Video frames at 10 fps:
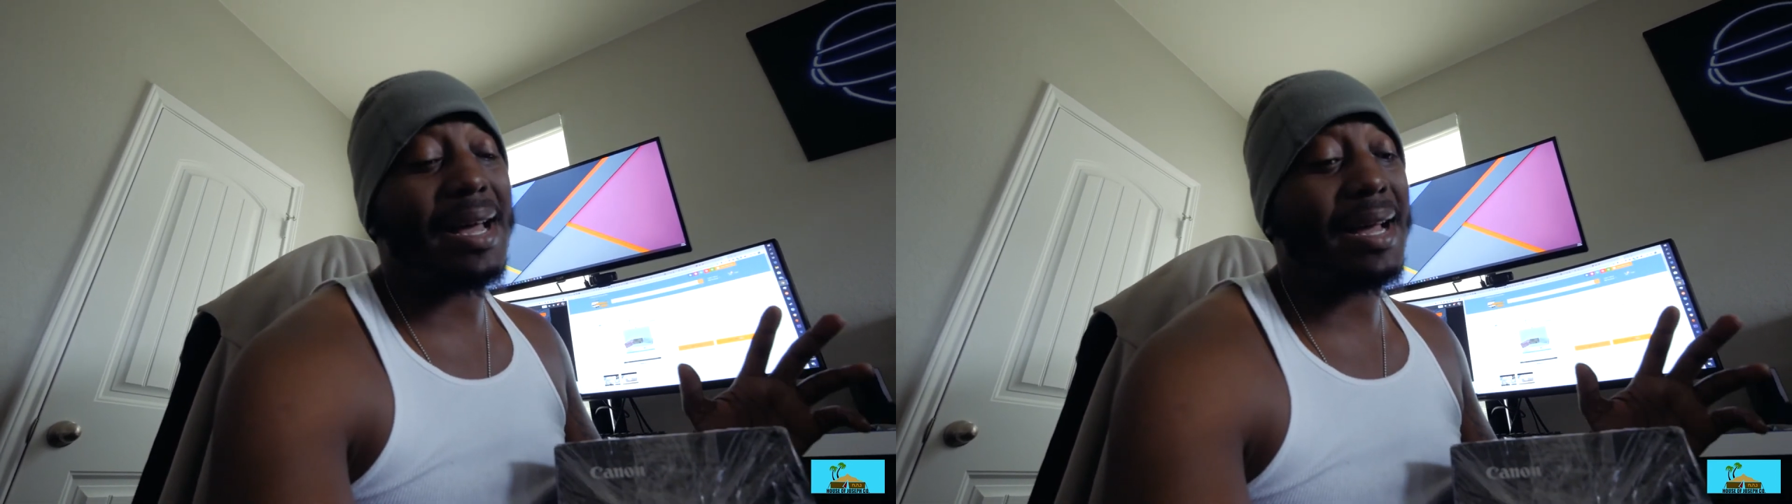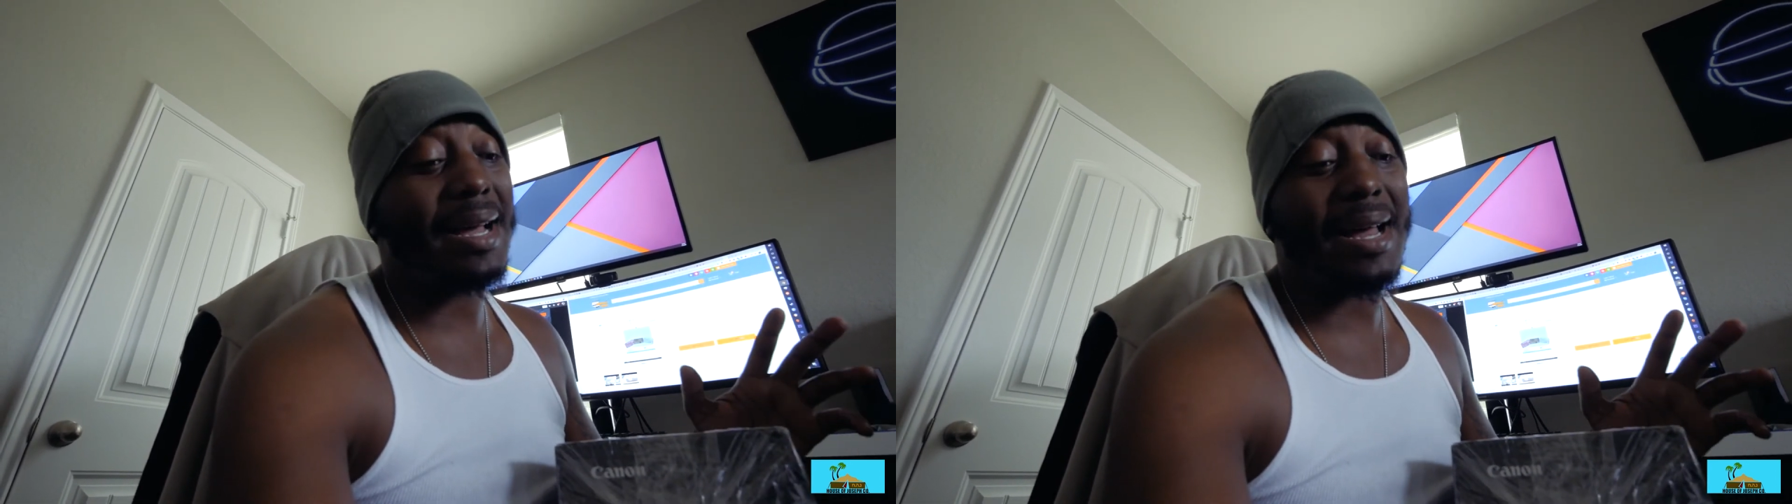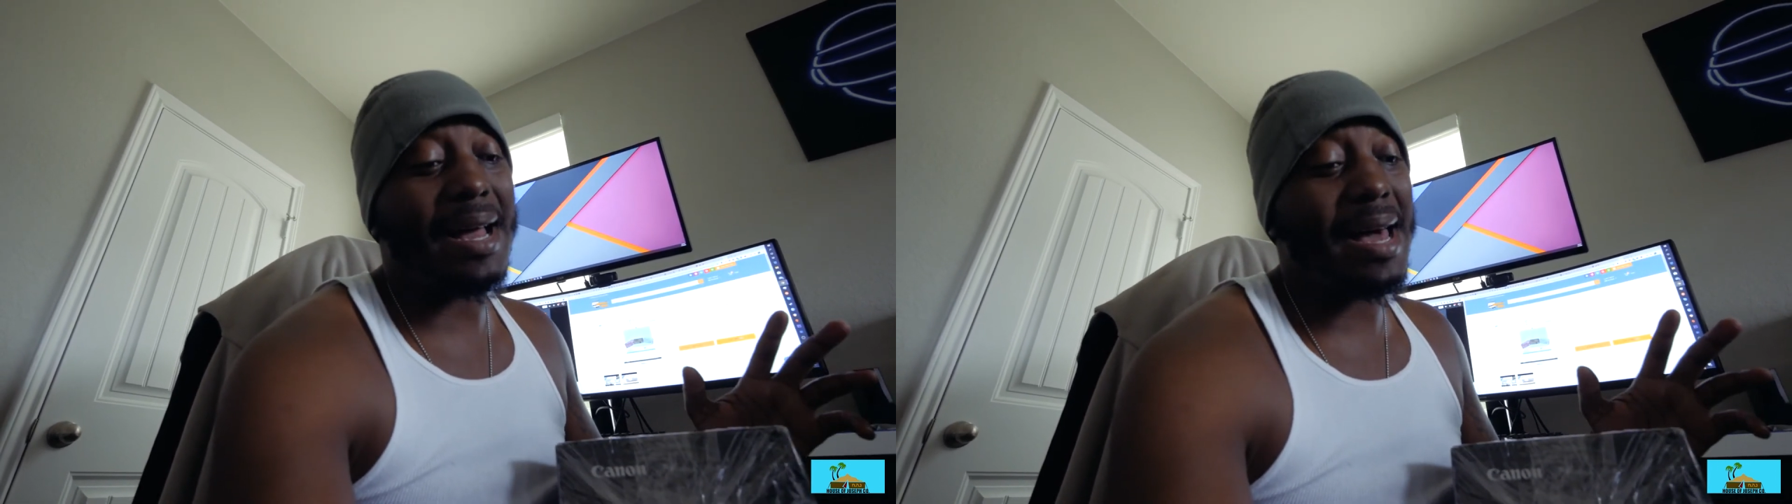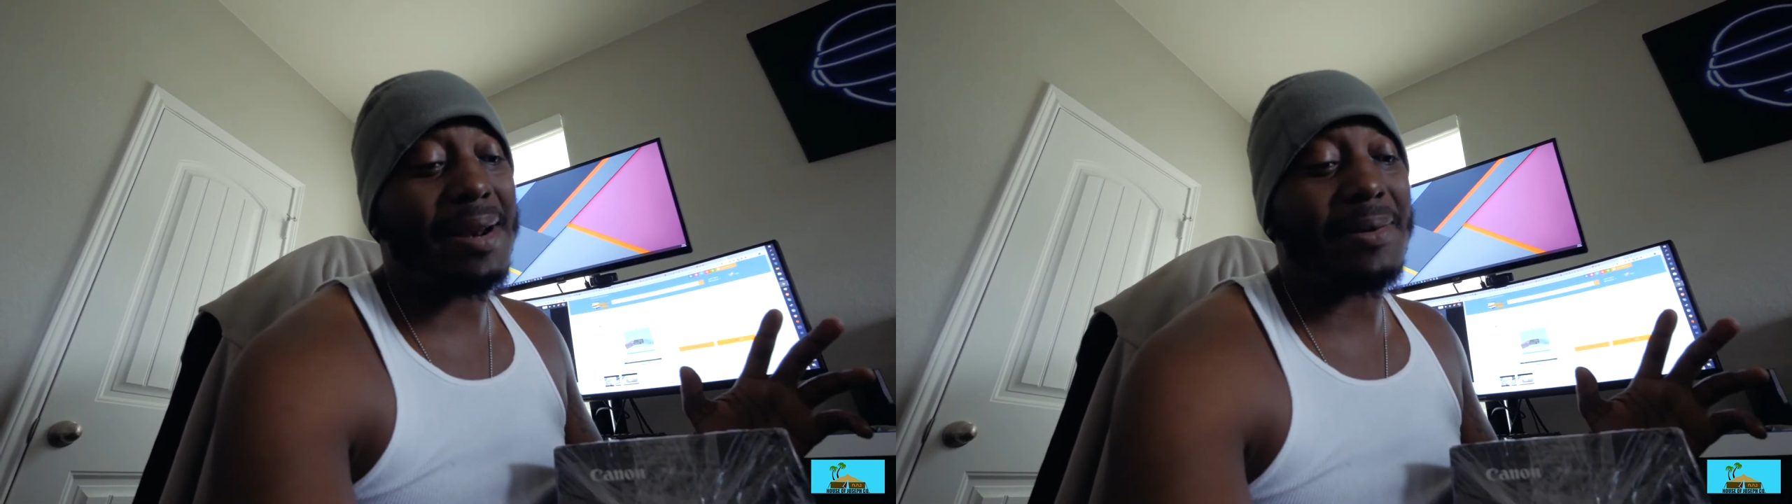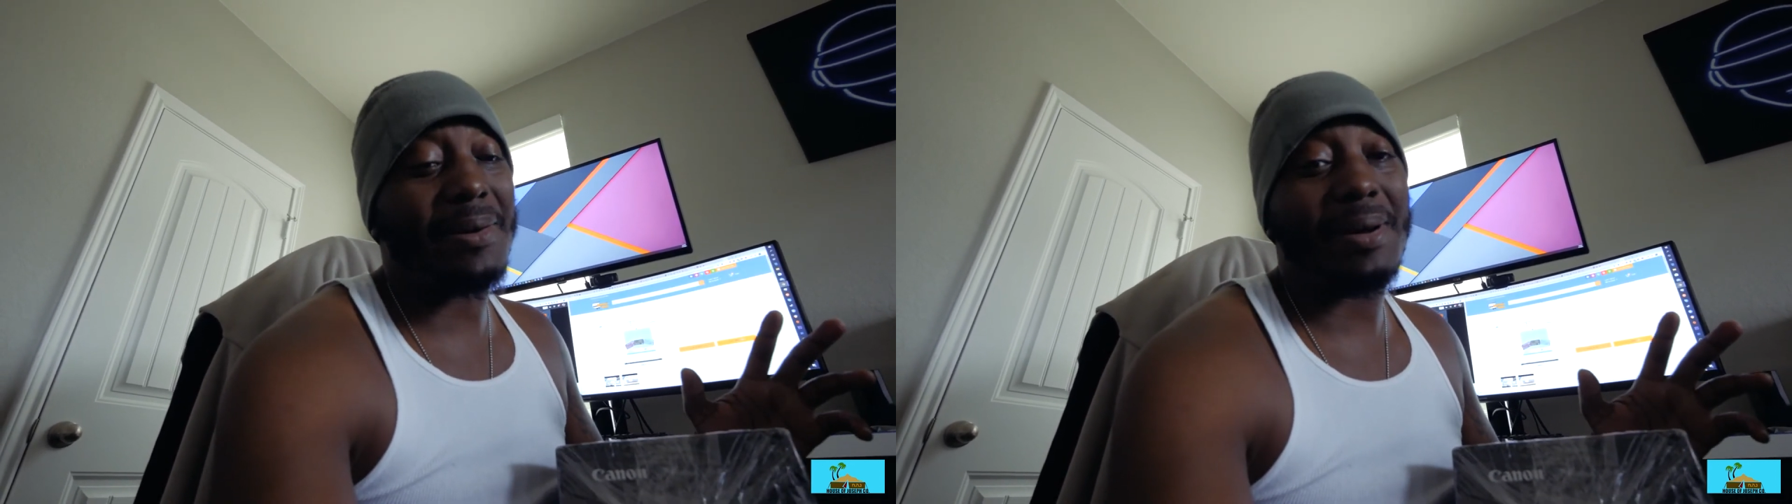I, I
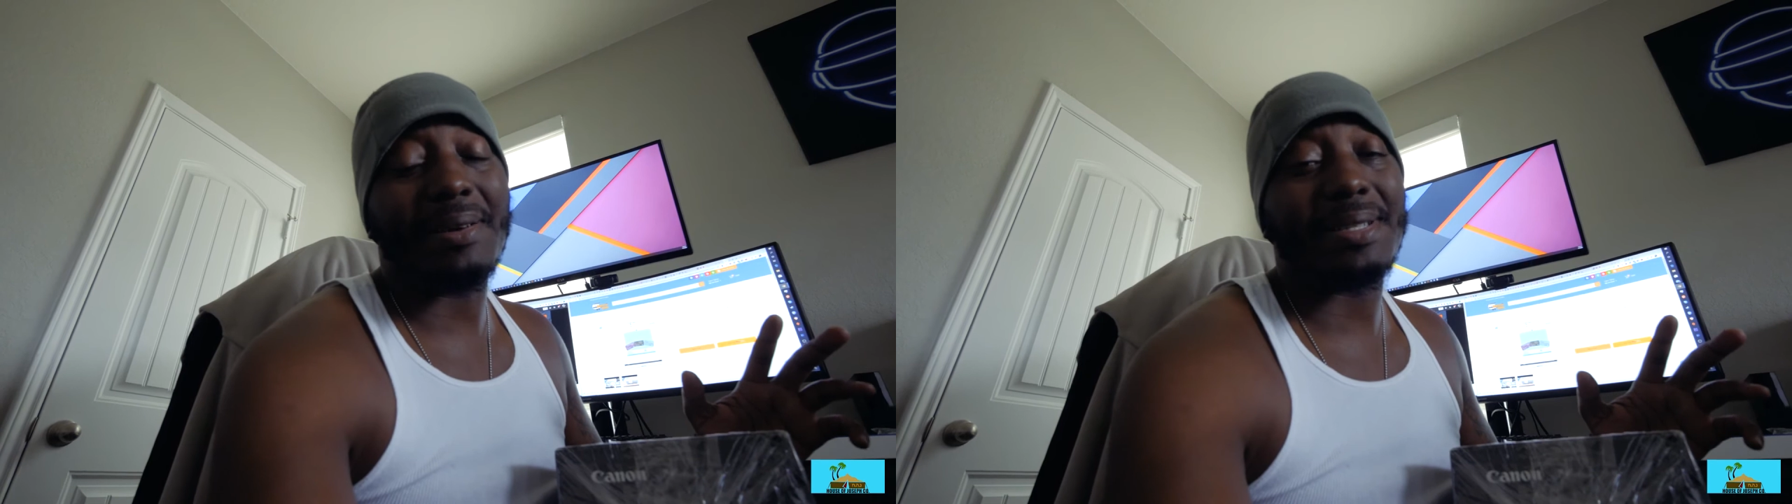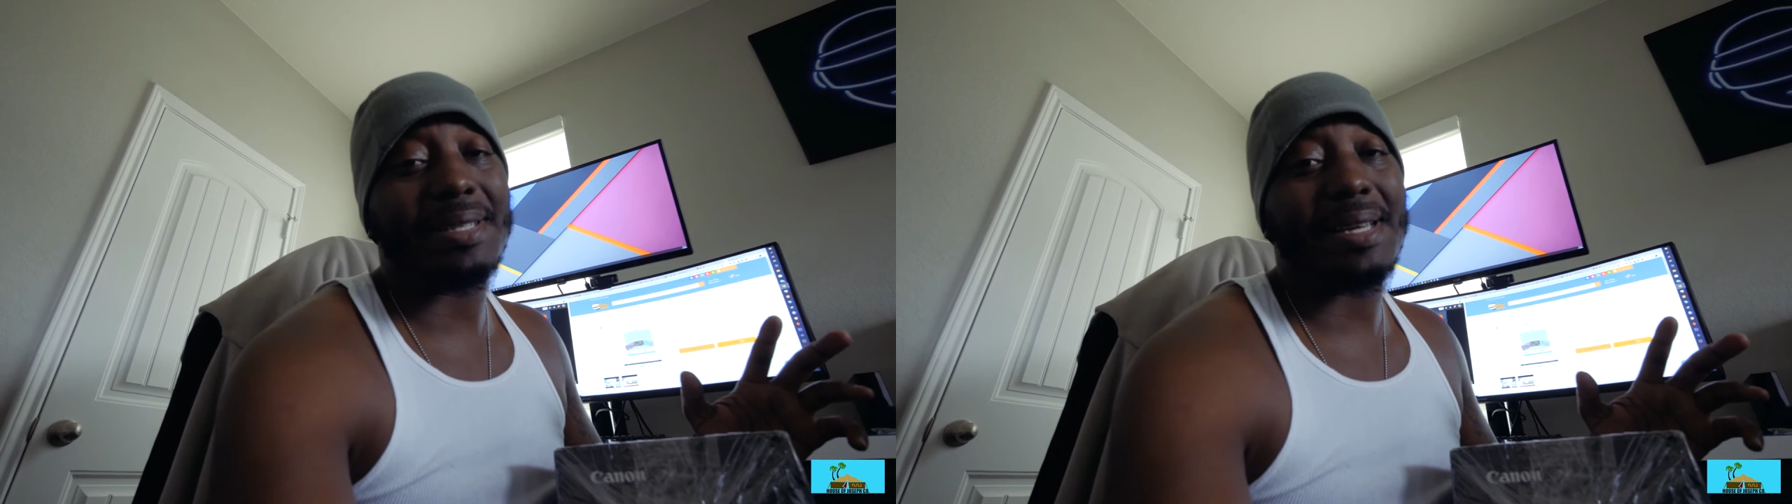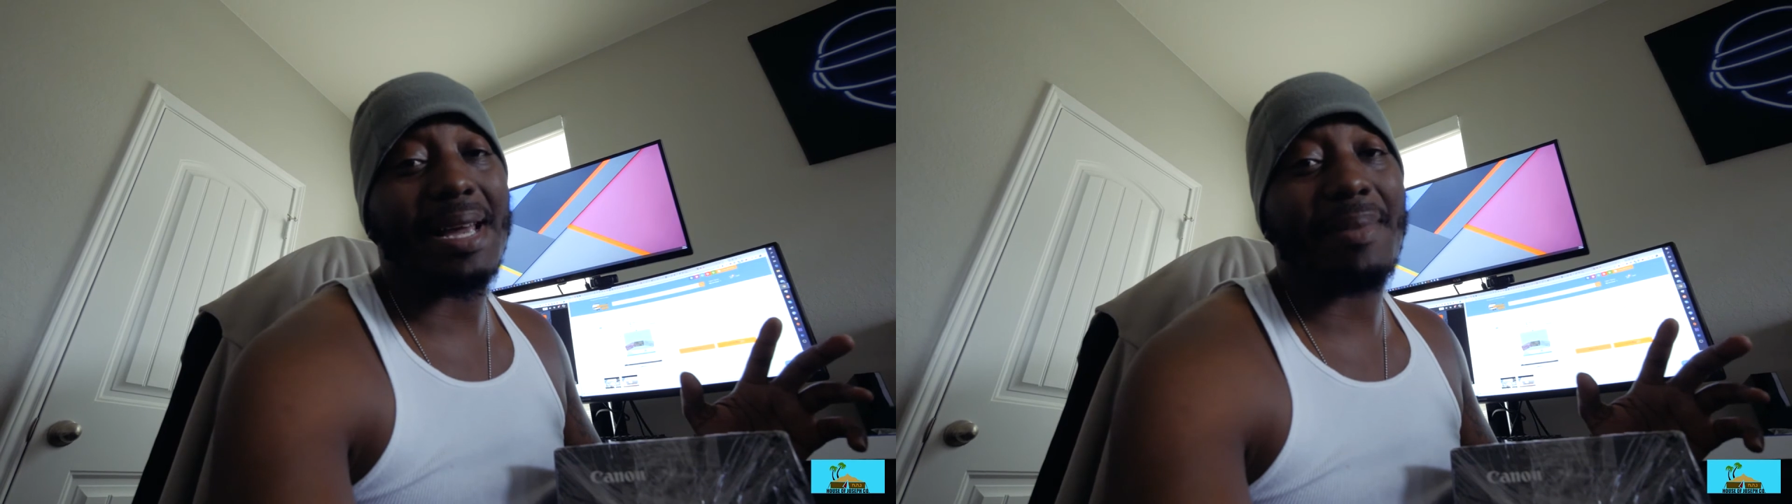don't know what else to say